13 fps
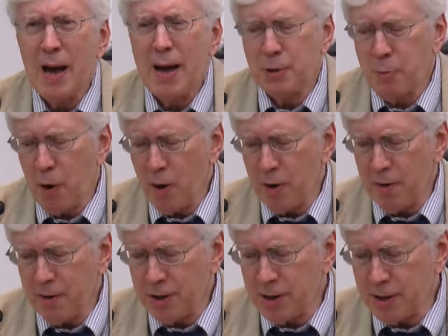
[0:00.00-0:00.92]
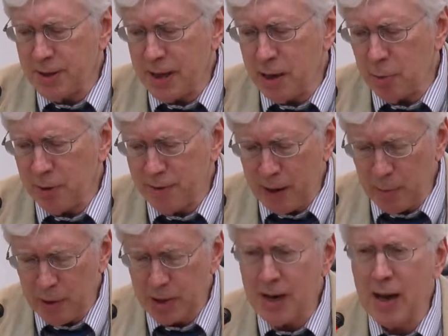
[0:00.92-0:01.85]
as part of the Sustainable
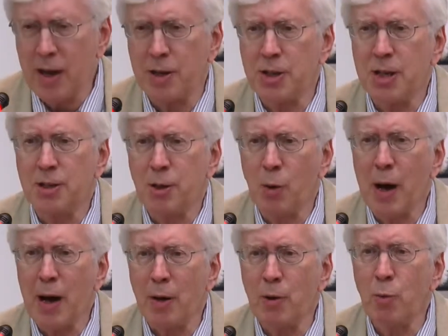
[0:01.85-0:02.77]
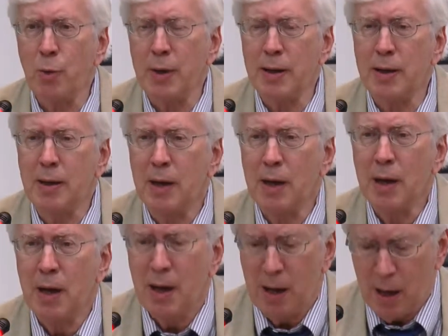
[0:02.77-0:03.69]
Development Challenge. So how do
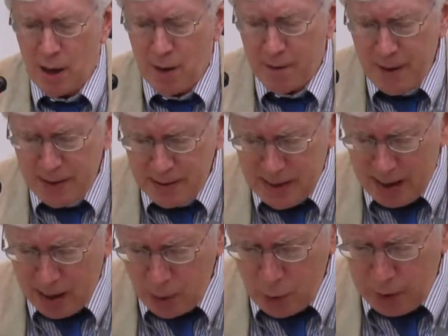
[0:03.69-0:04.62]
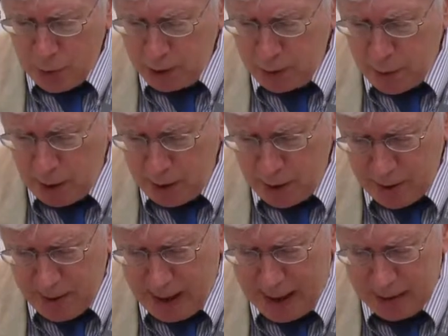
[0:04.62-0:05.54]
we respond
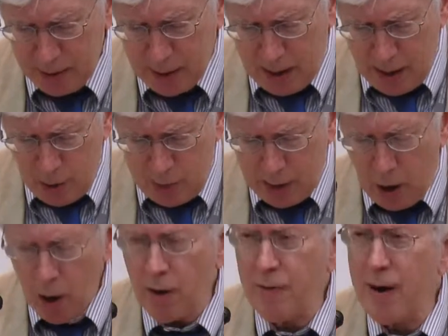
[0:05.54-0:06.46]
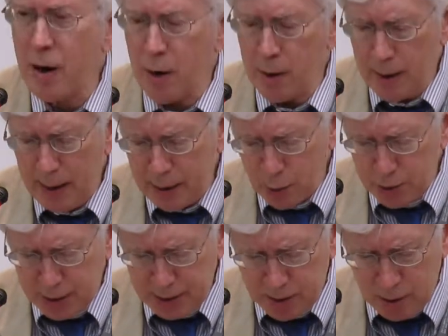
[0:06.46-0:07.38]
to that when all of our
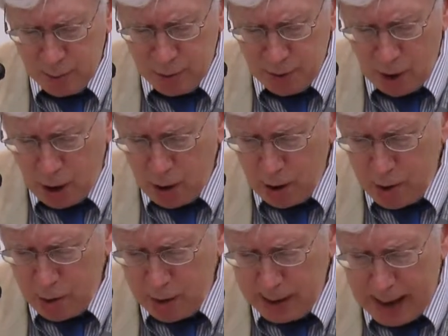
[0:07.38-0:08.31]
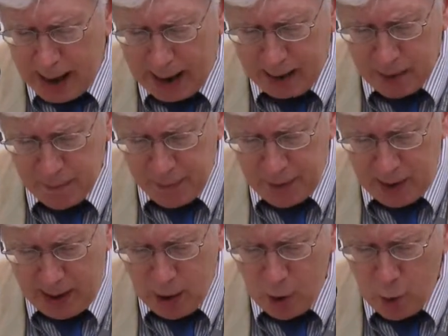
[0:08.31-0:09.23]
ecosystems are under attack?
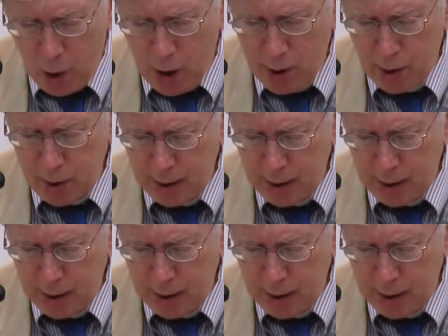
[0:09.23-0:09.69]
Air, water,